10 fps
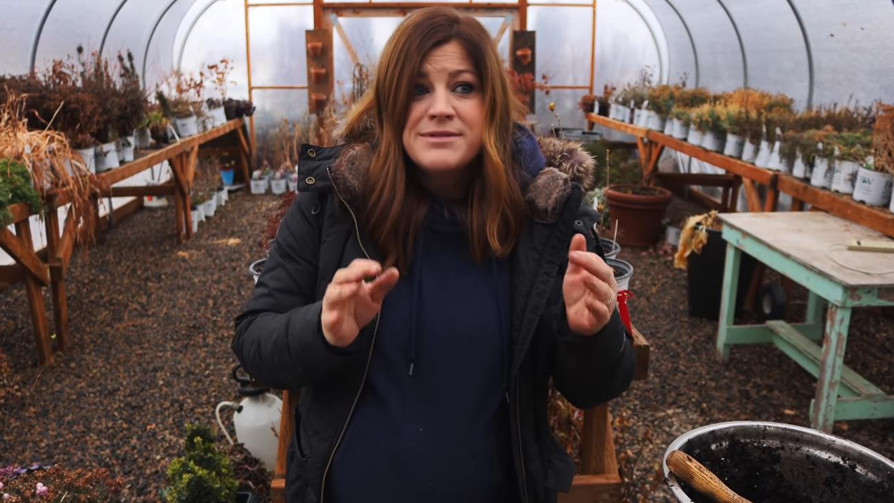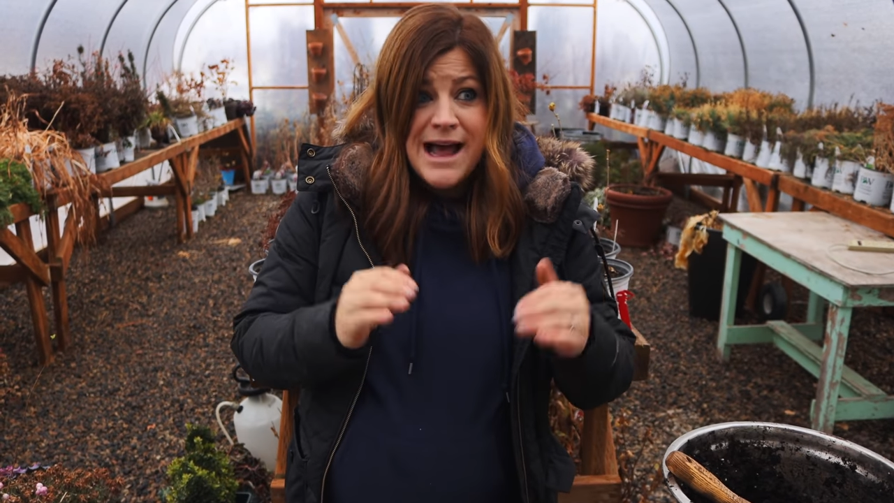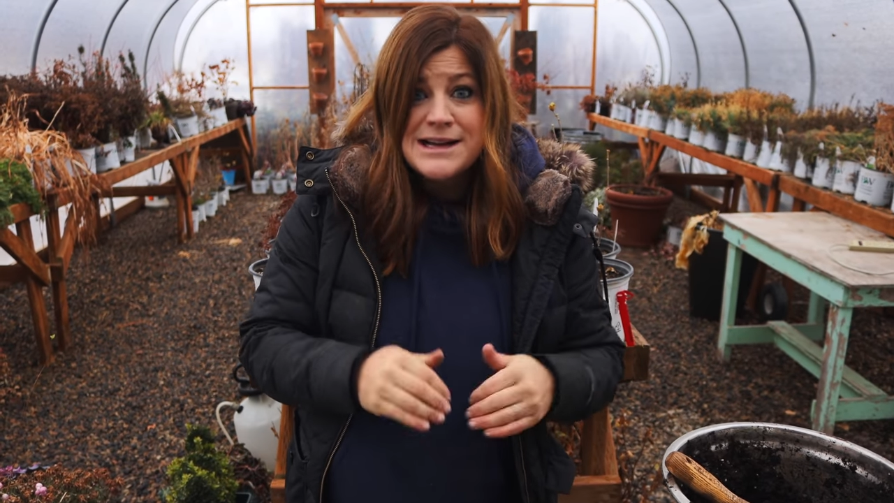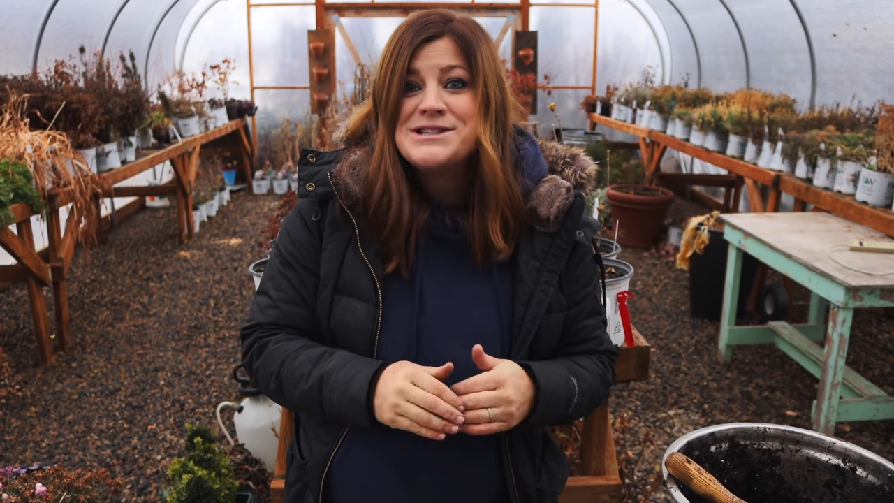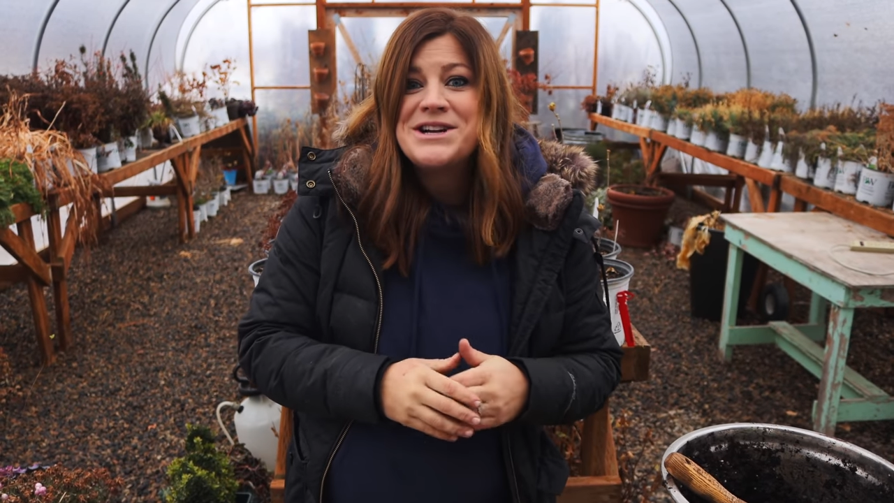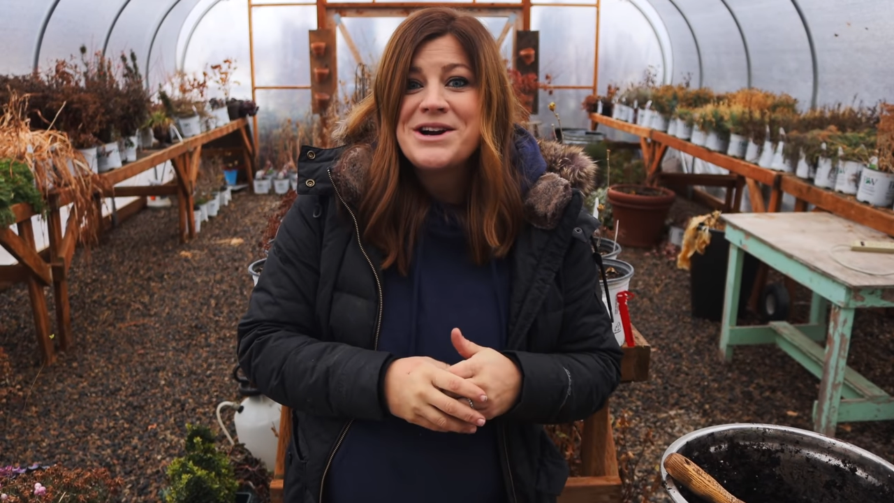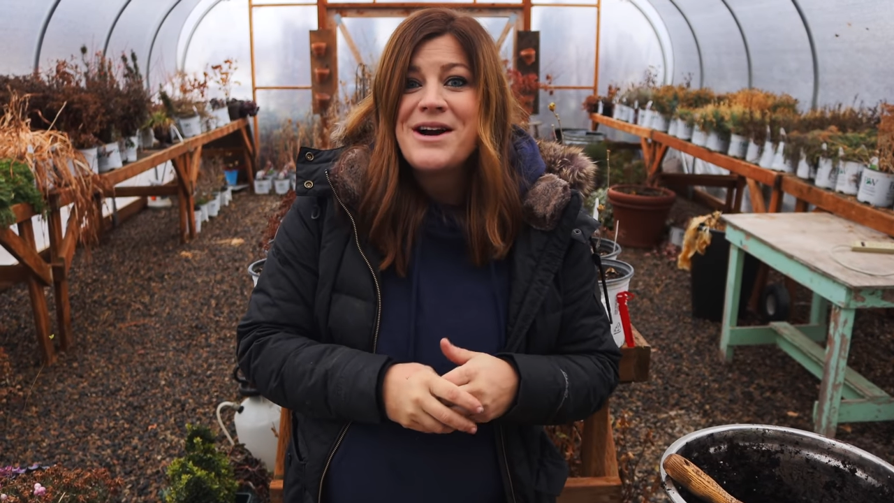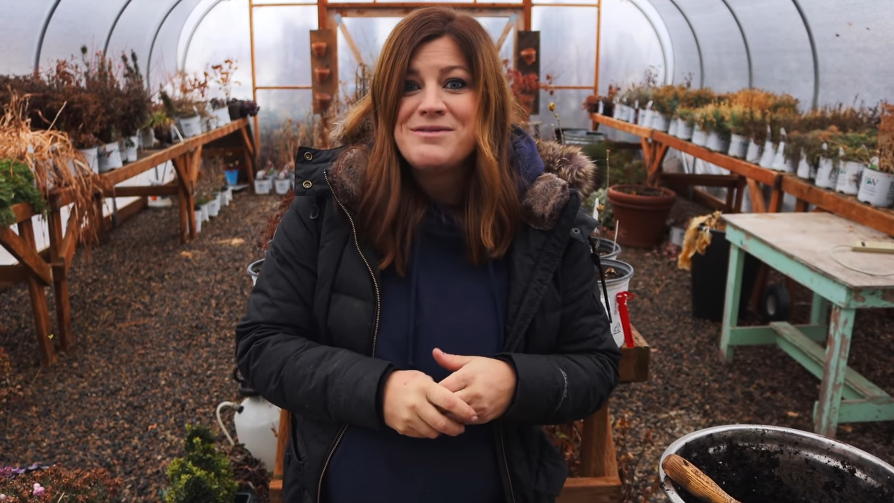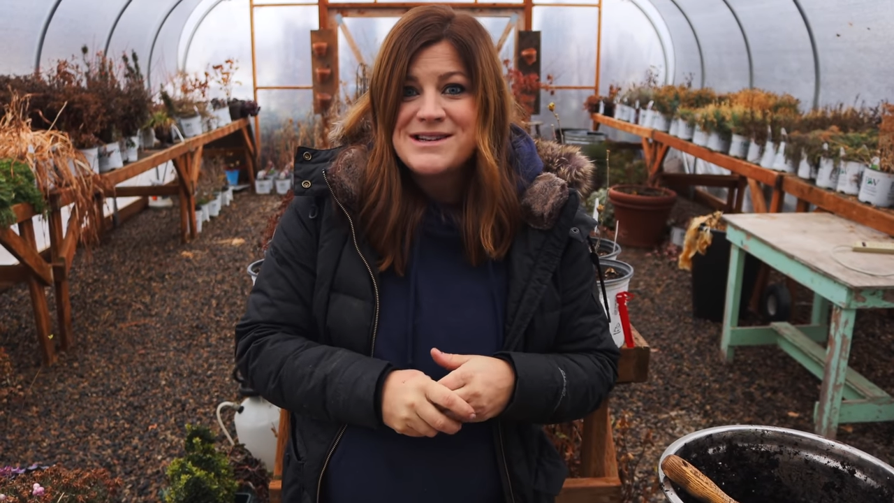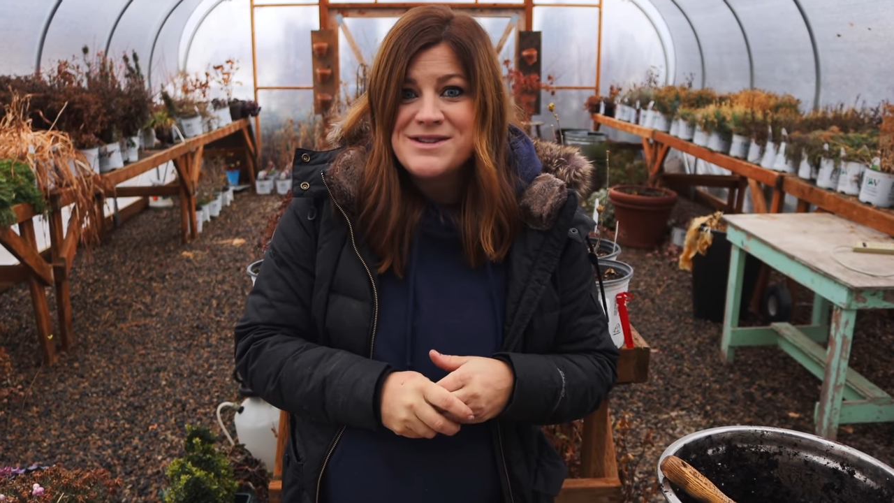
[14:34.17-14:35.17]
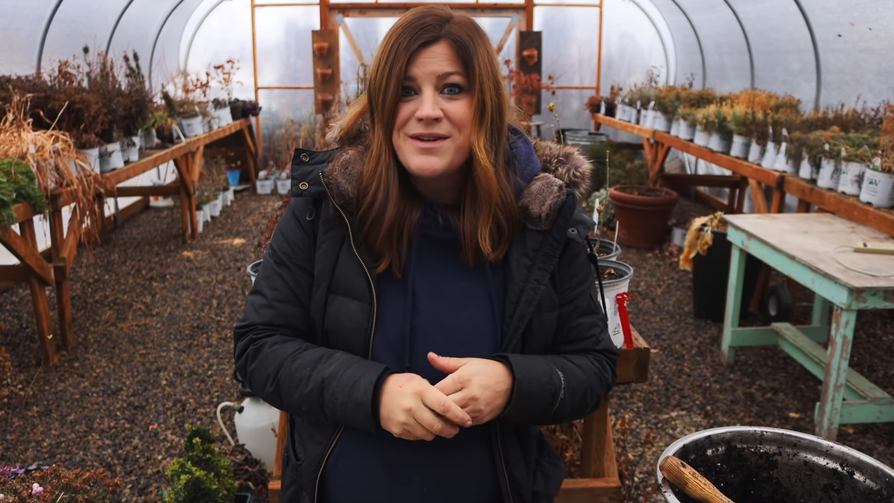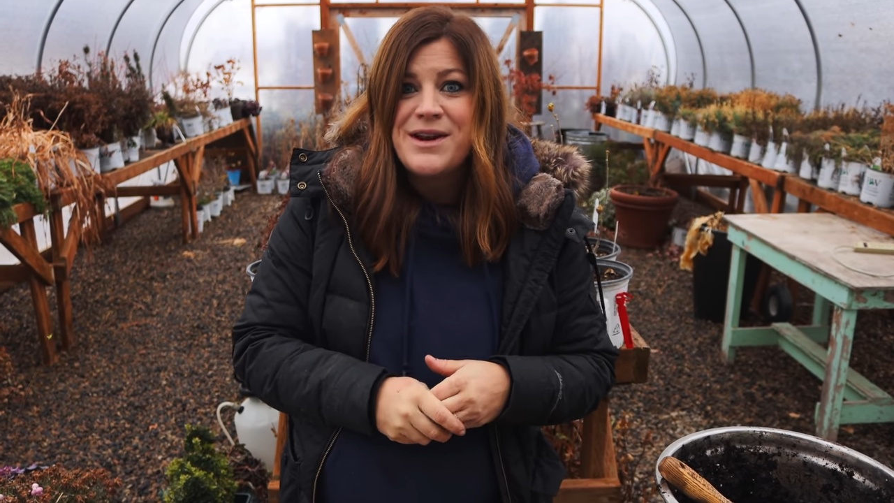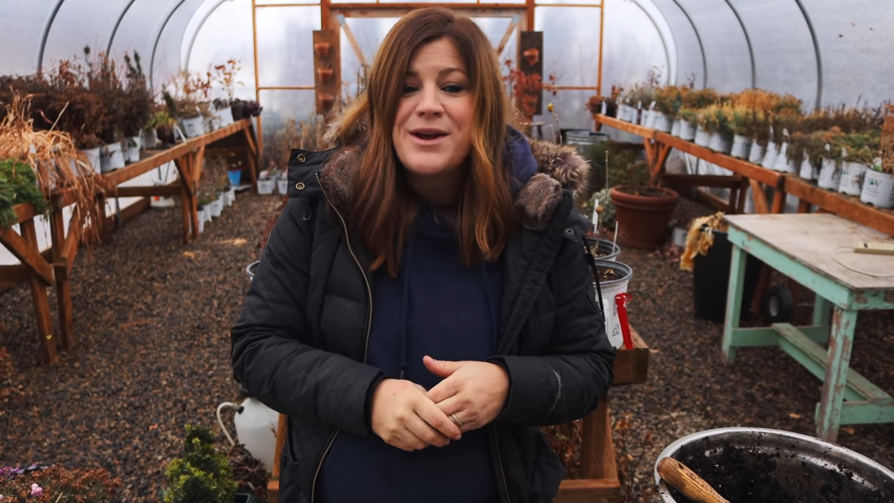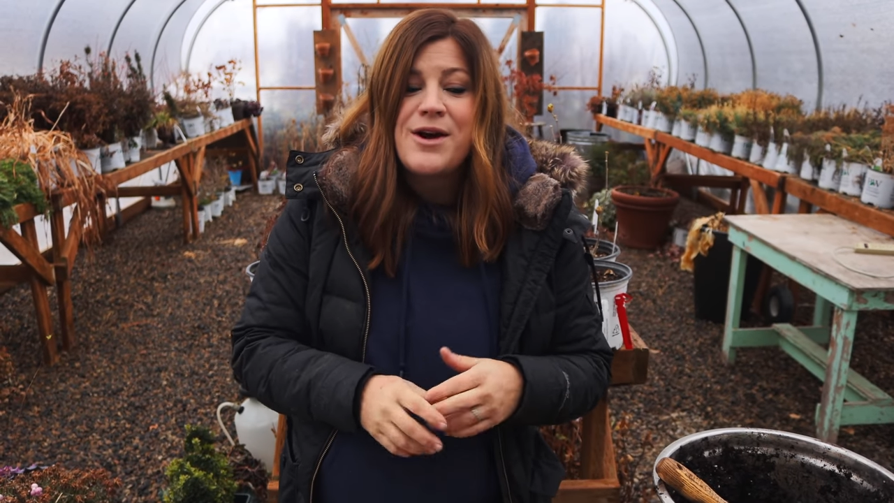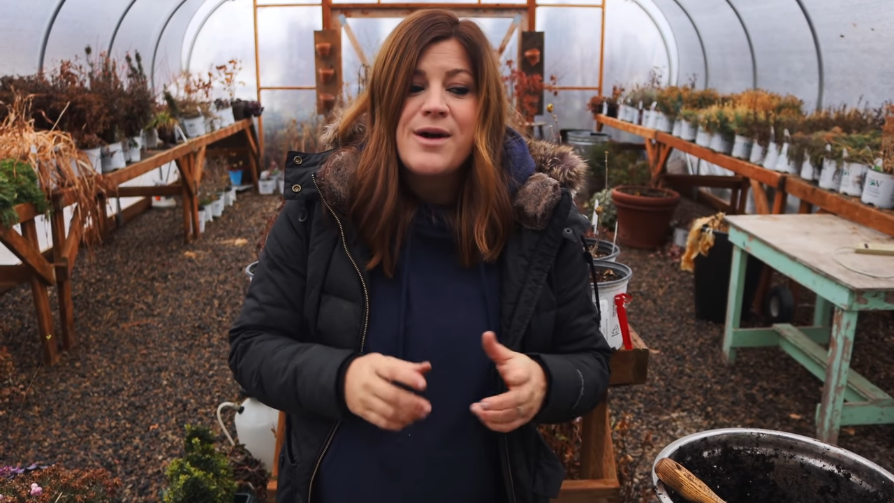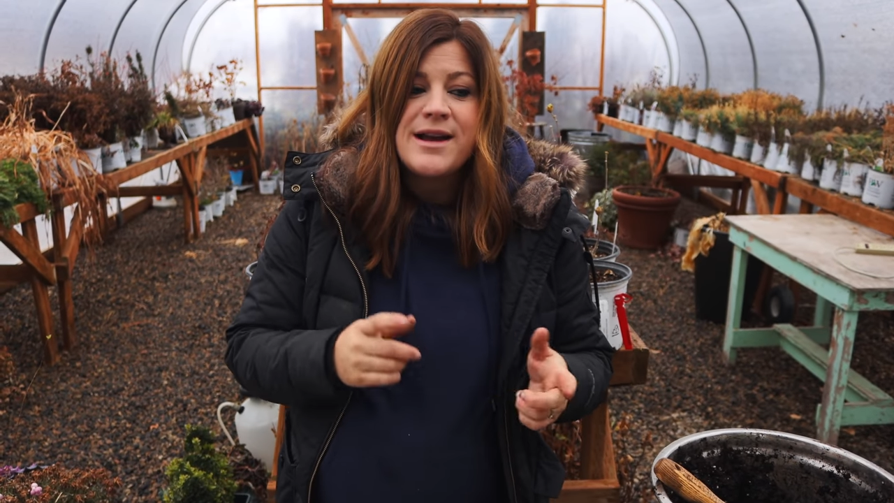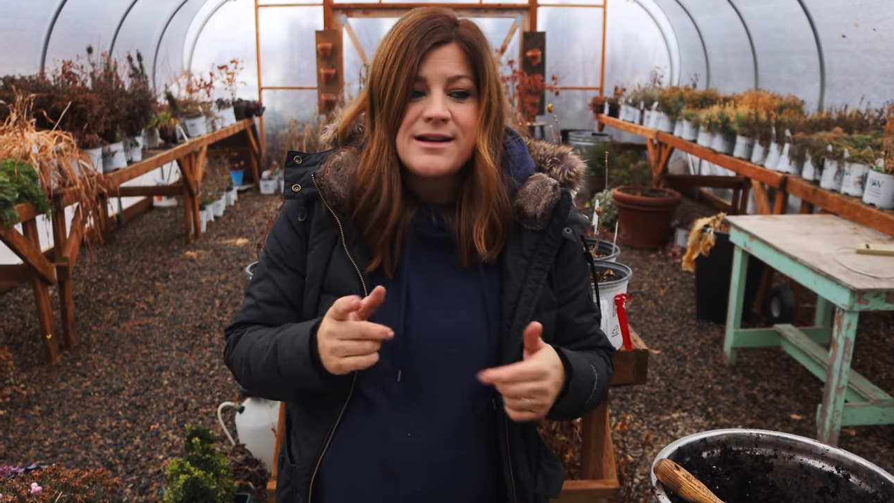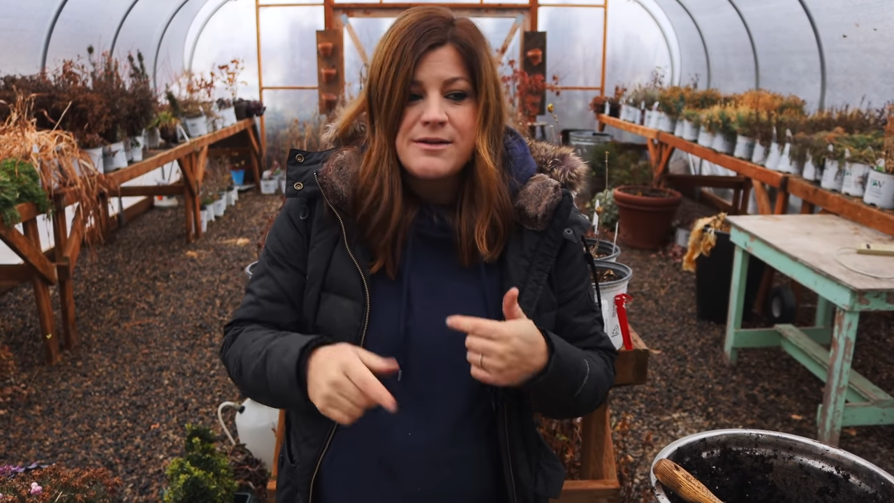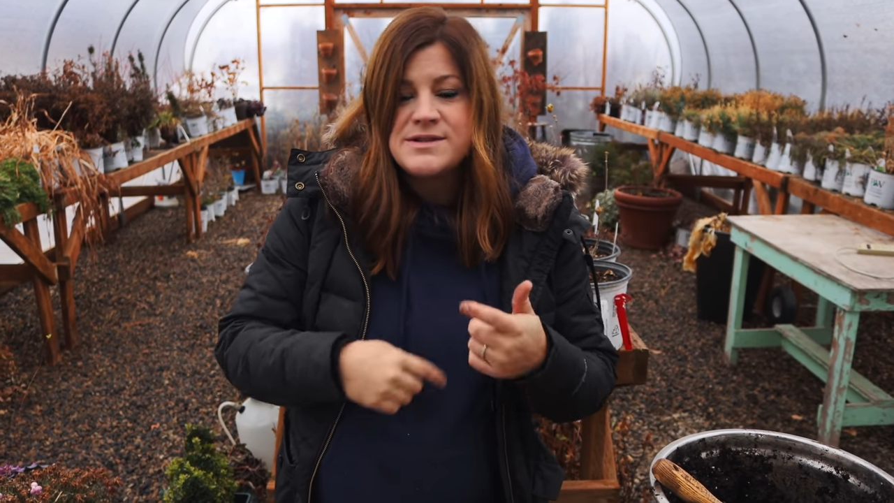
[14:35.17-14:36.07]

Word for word: last year of this video and of